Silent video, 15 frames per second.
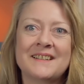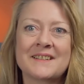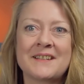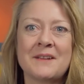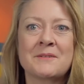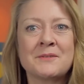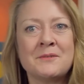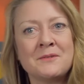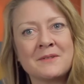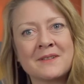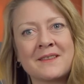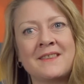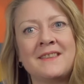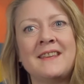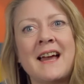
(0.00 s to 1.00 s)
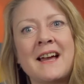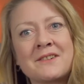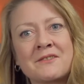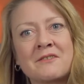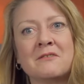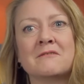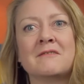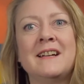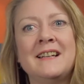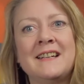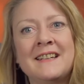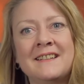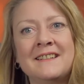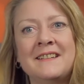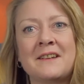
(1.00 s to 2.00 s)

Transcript: So it was all theatrical, really.